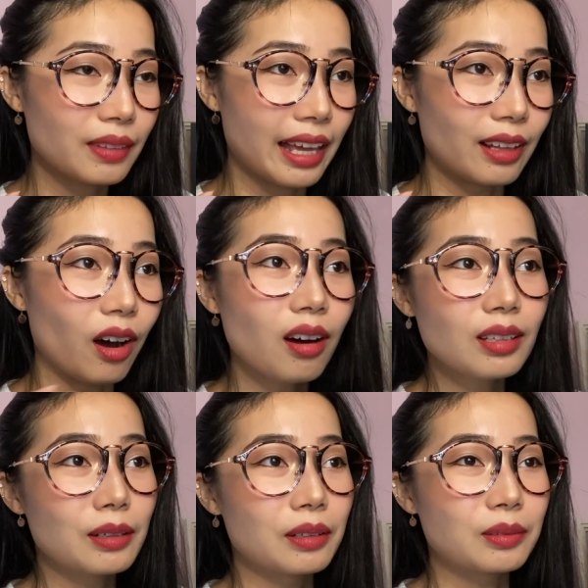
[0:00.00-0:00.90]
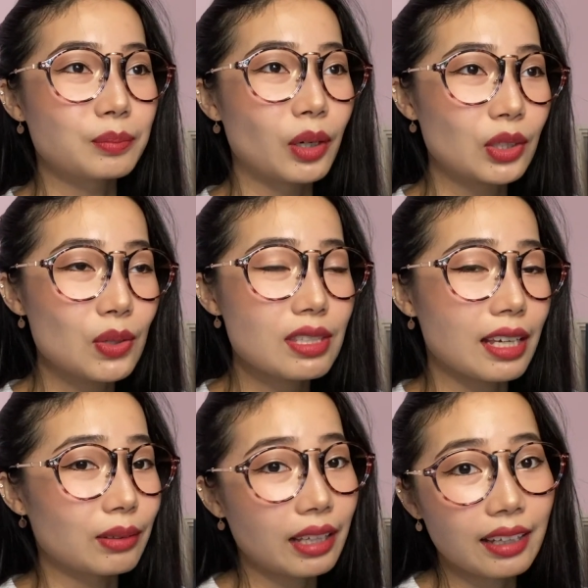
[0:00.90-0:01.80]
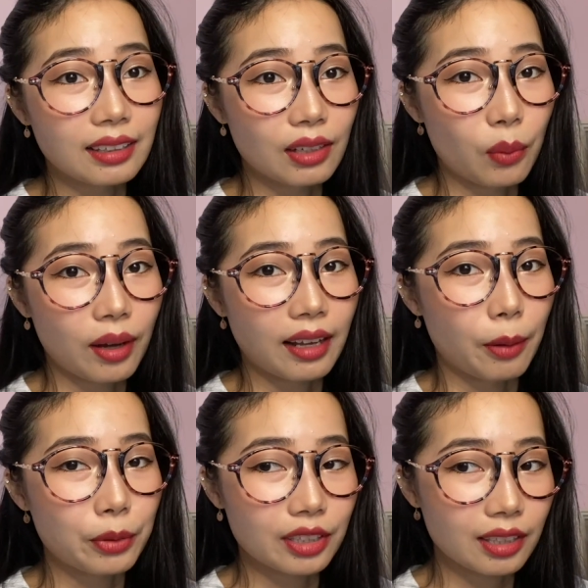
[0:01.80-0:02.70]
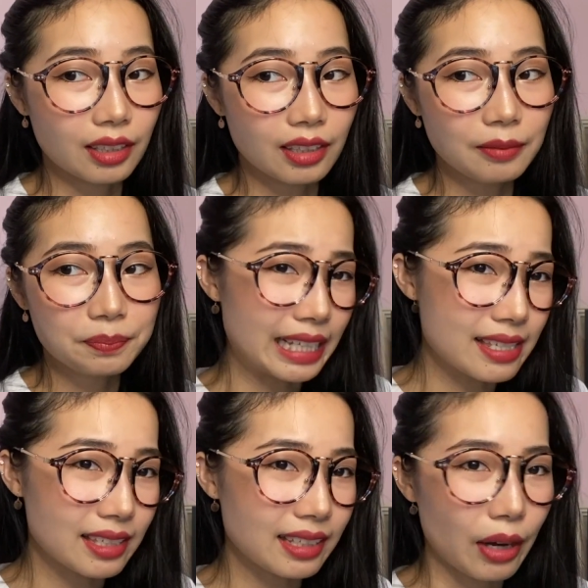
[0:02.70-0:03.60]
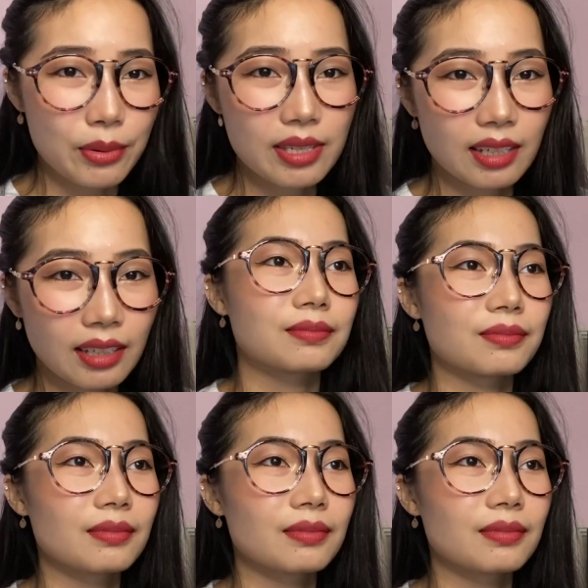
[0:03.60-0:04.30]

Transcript: and all the modules that you take in year 1 are pretty easy, I would say.